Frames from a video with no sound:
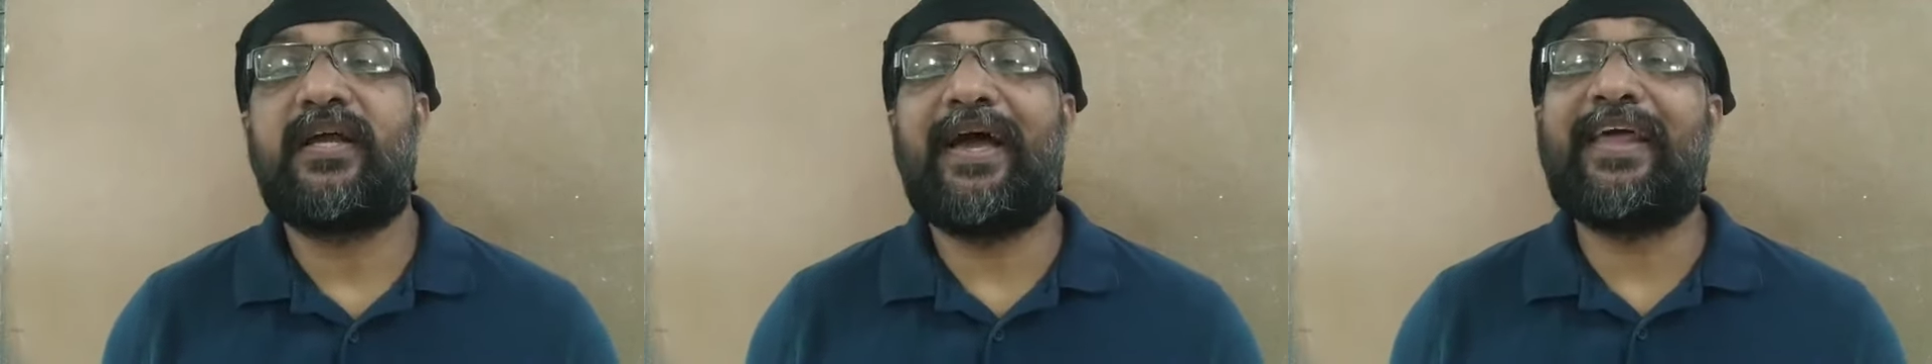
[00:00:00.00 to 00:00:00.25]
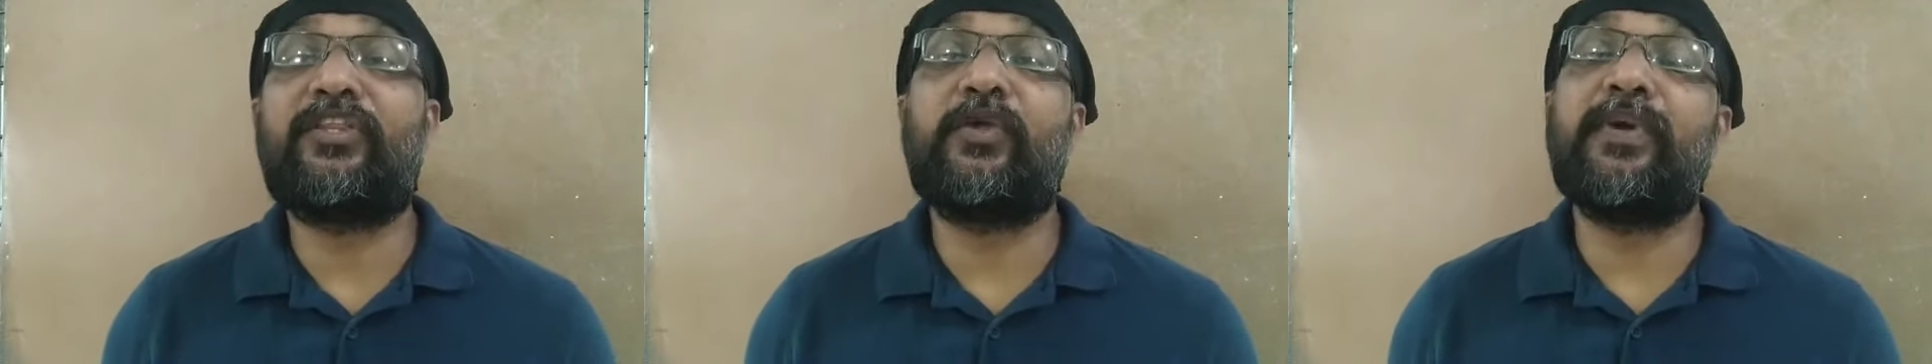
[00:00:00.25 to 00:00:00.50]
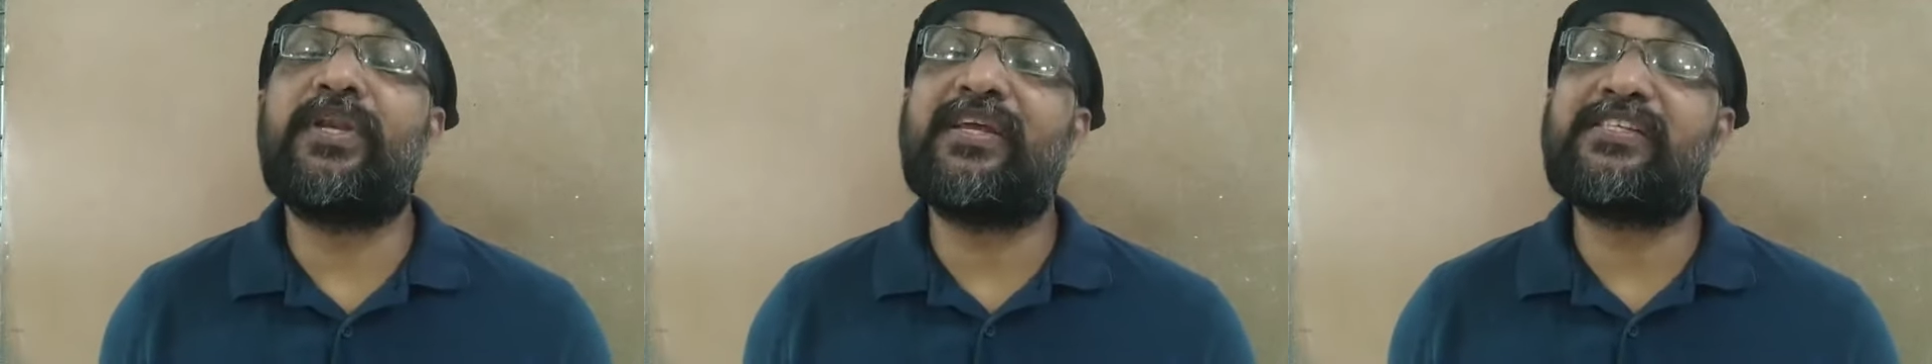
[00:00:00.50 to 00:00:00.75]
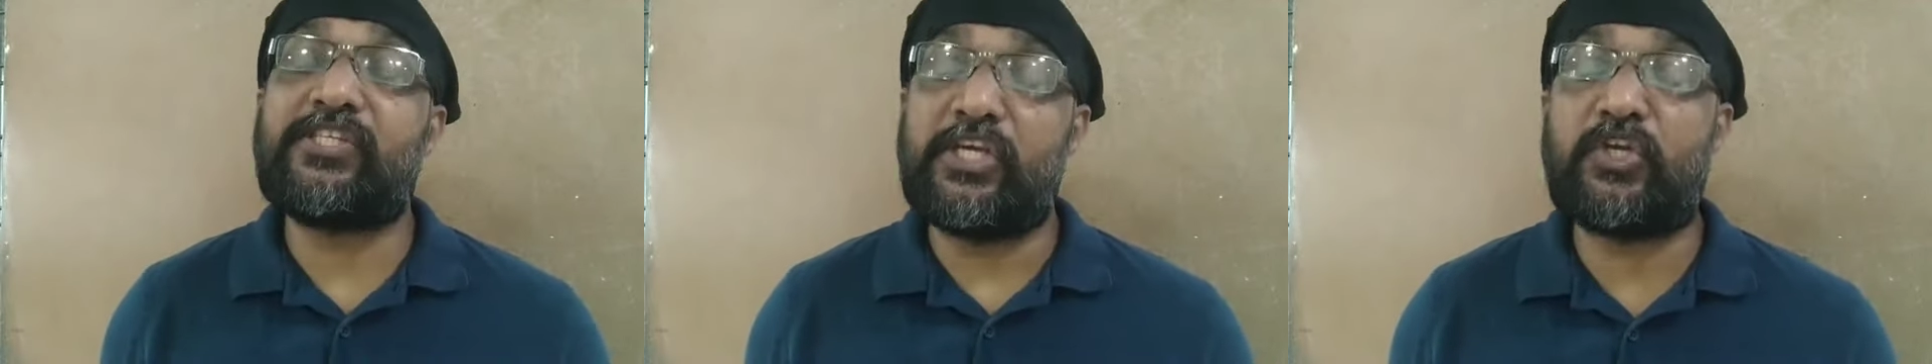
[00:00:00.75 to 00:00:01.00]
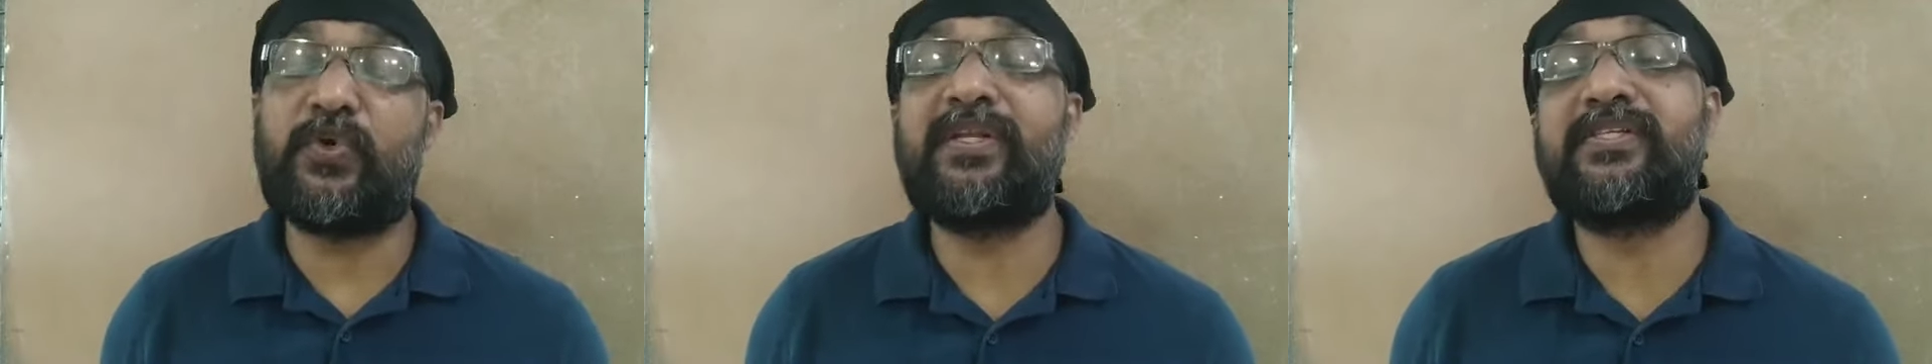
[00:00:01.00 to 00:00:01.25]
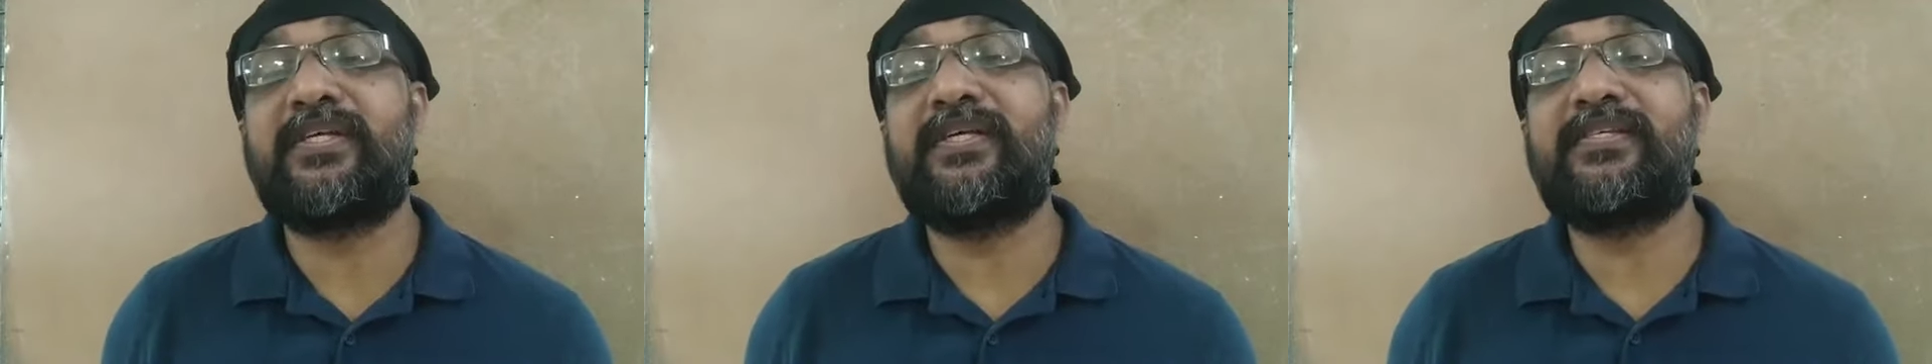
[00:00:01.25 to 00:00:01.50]
arithmetic
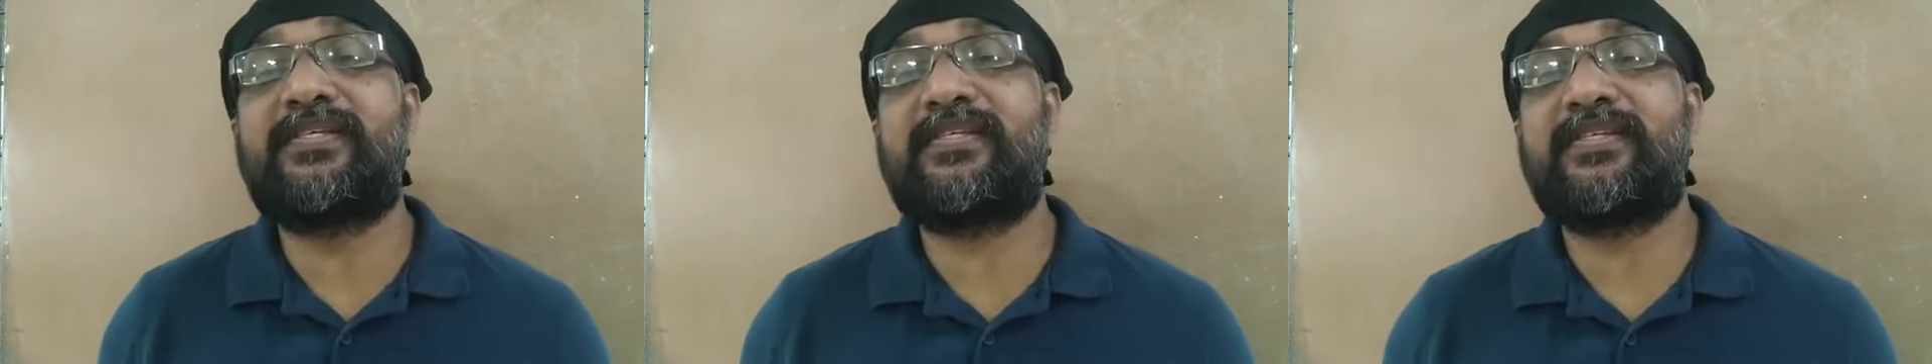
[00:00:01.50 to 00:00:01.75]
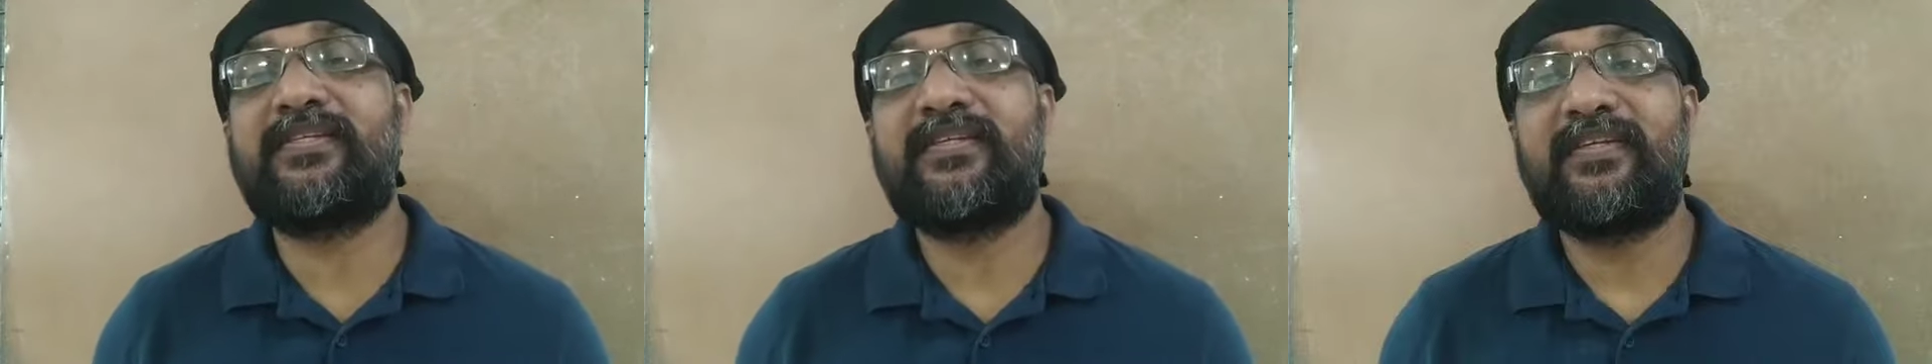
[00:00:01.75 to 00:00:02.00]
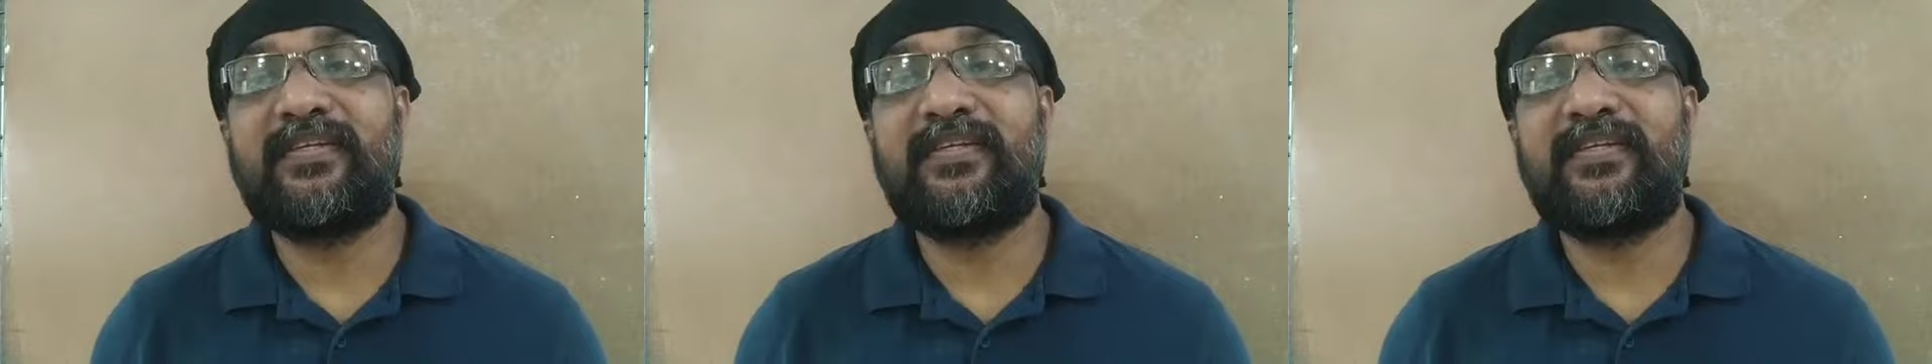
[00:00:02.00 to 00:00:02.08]
sequences.